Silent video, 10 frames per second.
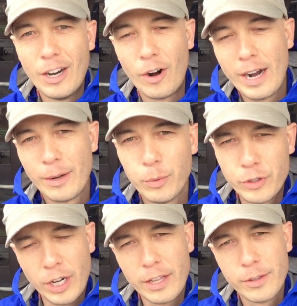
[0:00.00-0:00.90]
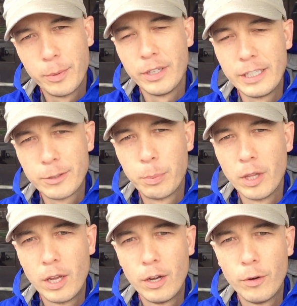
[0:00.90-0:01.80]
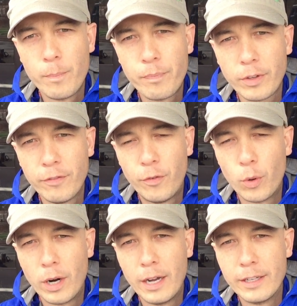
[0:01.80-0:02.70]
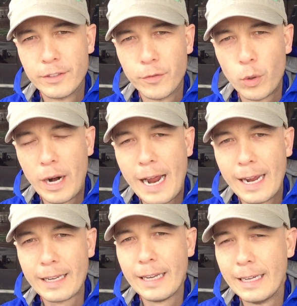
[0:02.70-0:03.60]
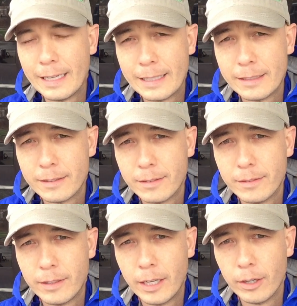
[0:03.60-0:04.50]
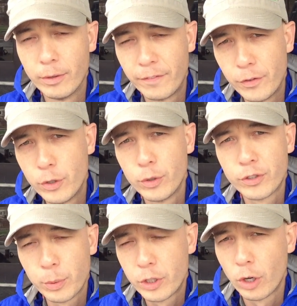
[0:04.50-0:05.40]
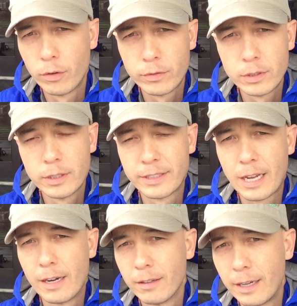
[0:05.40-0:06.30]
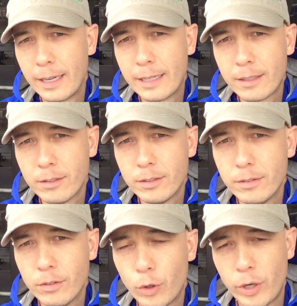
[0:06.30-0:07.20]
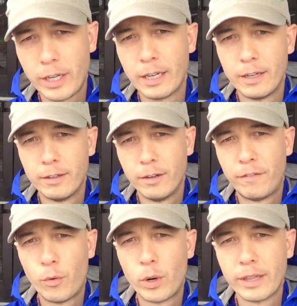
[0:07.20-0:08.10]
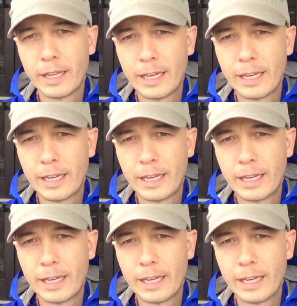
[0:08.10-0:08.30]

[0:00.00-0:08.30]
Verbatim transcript: All right, we'll check out the links below for Dvorak, and if you do switch over, it's kind of like learning a foreign